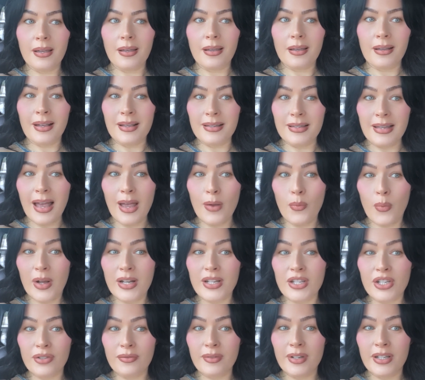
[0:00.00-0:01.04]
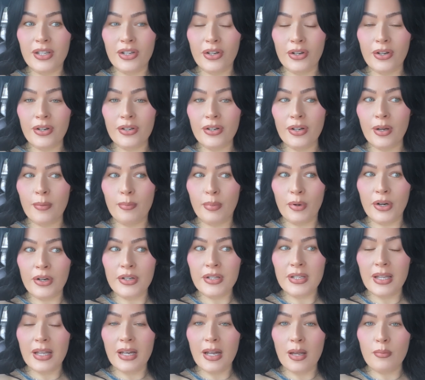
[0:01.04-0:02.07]
Cause I went to return a
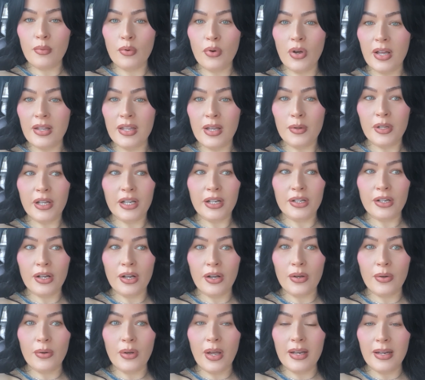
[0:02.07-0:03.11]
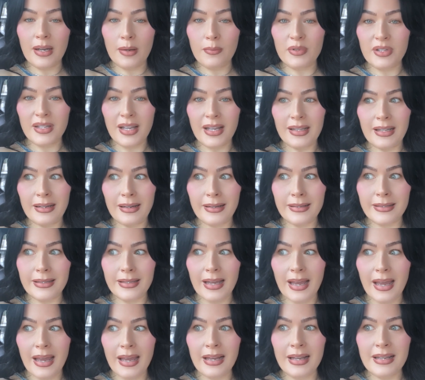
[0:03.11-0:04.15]
purse that I bought and they were like, no. And I was like the next
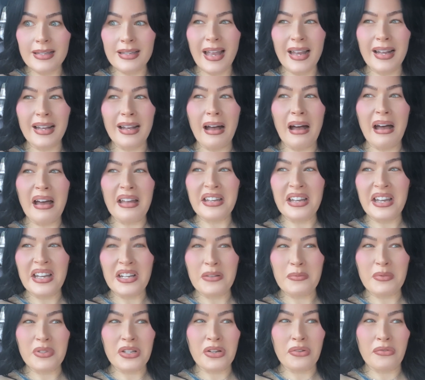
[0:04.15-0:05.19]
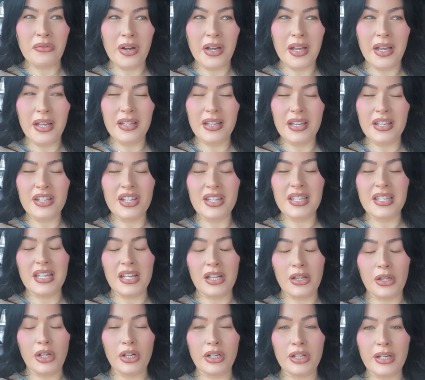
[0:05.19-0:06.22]
day, cause I got it and it was great. It, it just
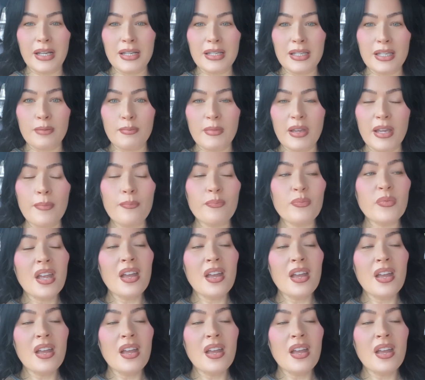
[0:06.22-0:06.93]
didn't look nice to me.